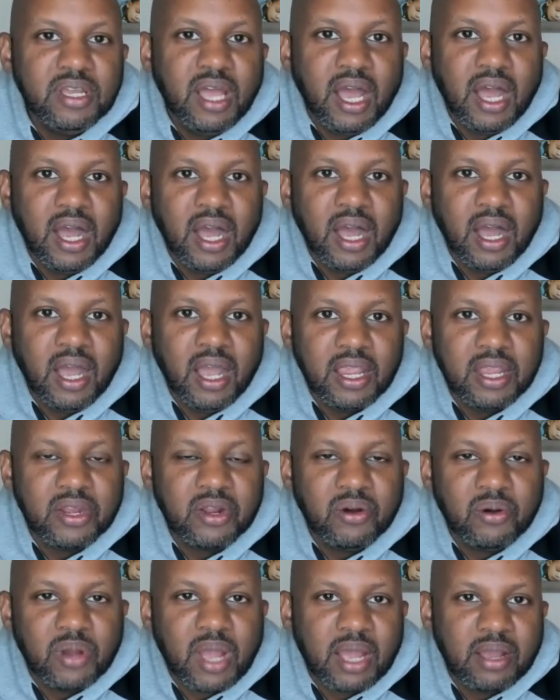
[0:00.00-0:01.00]

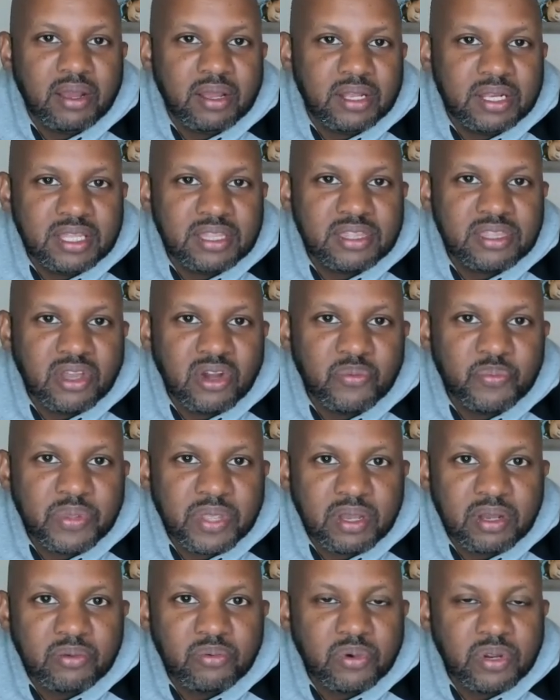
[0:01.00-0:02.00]
In
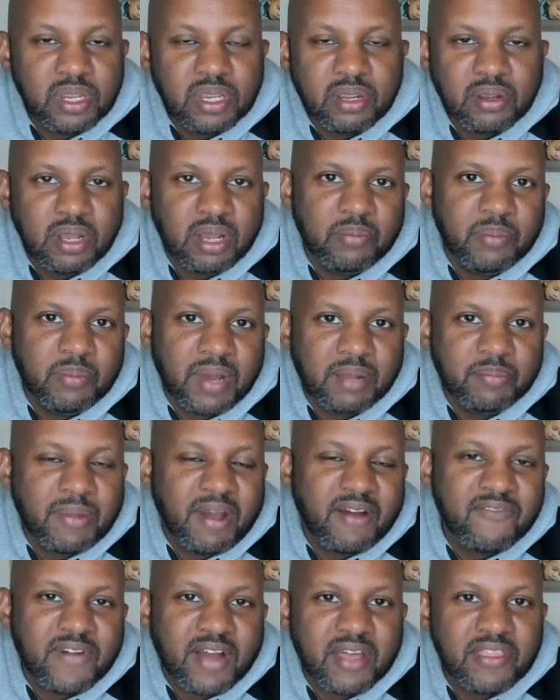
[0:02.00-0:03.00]
Ethiopia, my
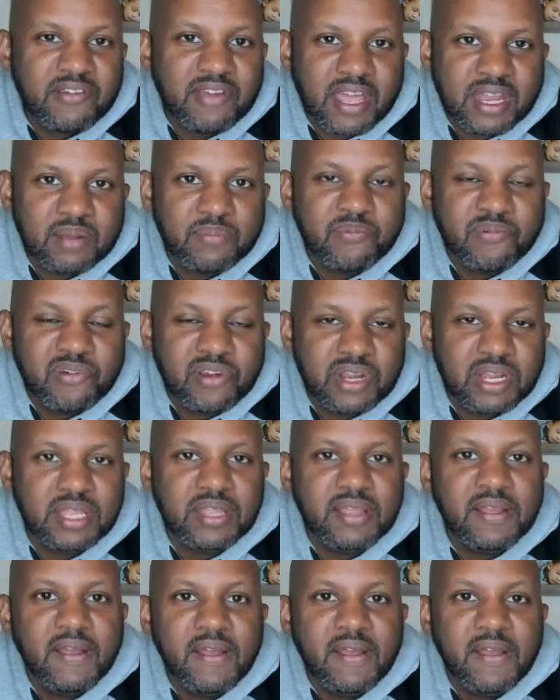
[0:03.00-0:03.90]
father had a pretty